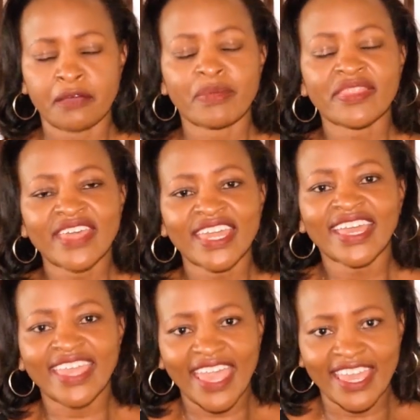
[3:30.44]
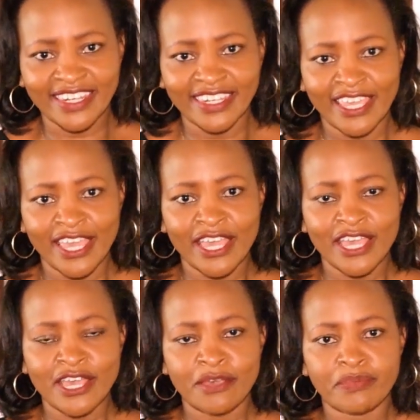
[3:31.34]
But then again,
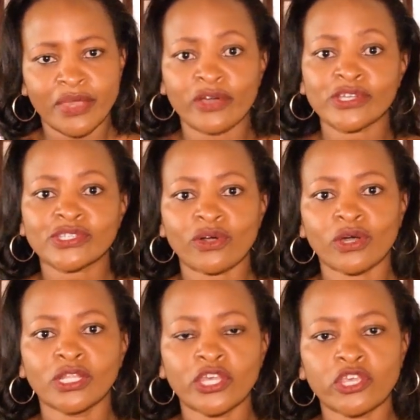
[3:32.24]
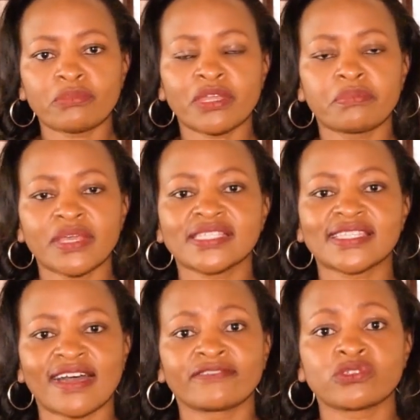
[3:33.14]
because all human beings
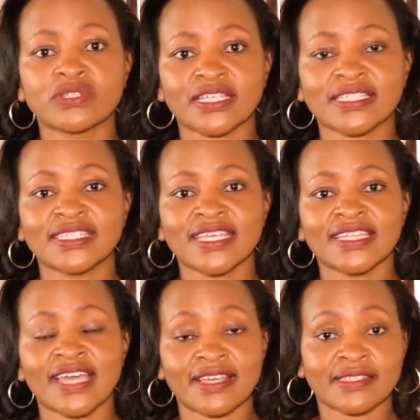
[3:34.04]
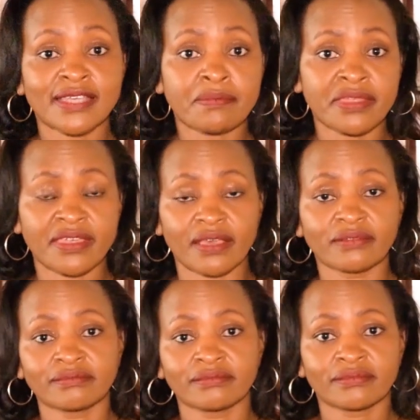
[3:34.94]
love to succeed at
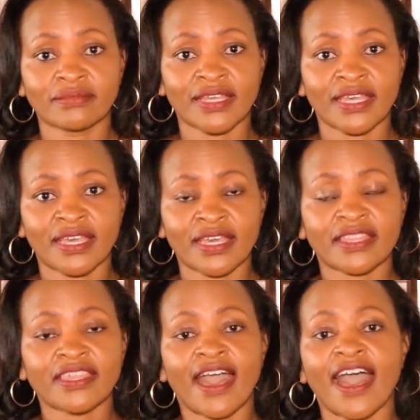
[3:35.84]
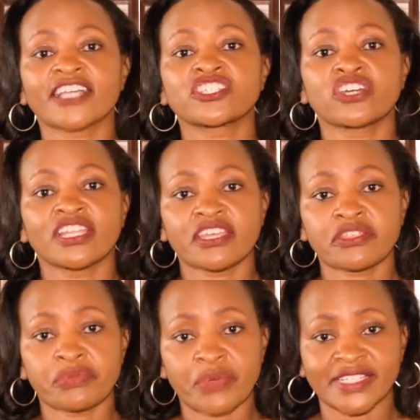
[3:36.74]
something, they are actually
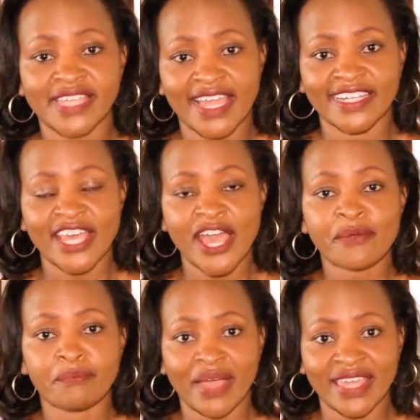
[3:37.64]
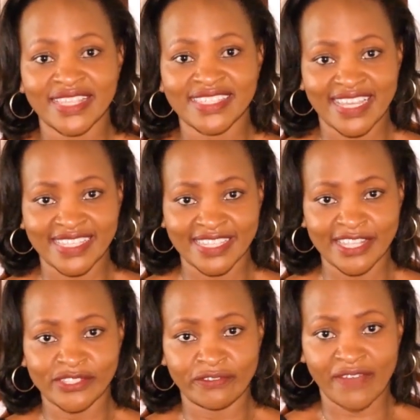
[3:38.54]
threatened by the
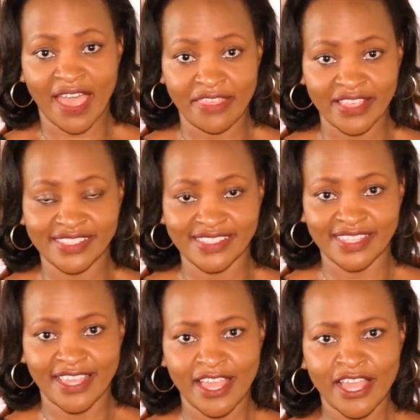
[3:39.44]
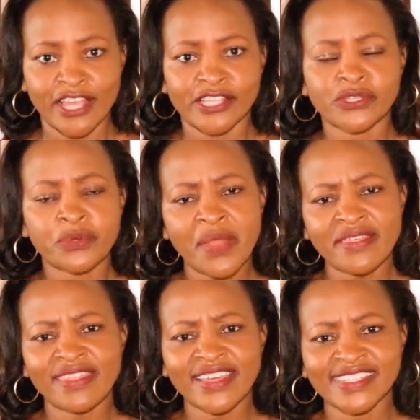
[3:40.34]
success of others. So
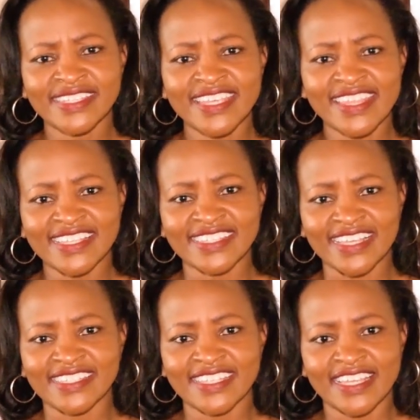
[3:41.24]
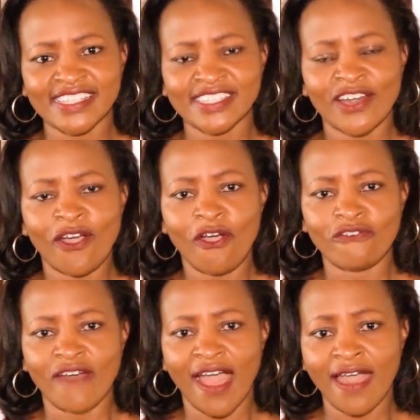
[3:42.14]
rather than see the success
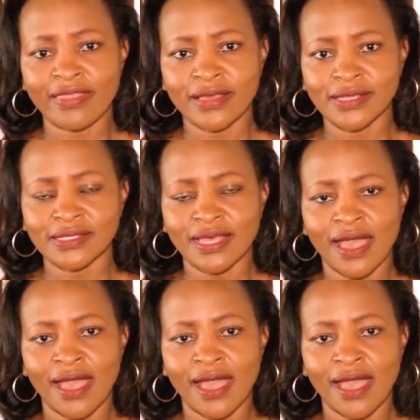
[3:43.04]
of others